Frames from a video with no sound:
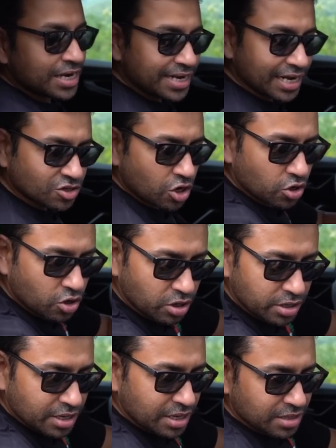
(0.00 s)
does look
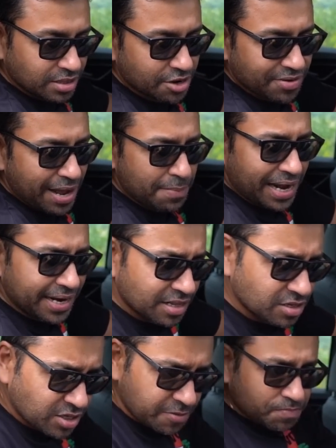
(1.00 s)
good. The grab
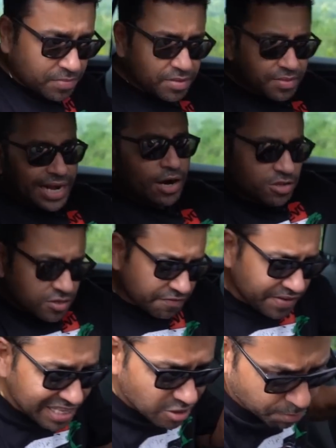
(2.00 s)
handles, that also
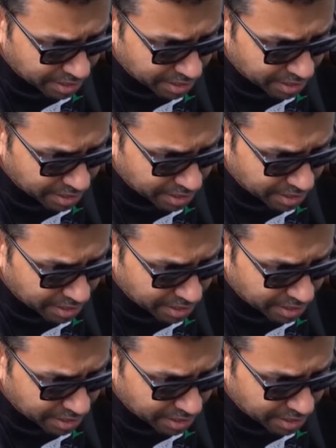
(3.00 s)
feels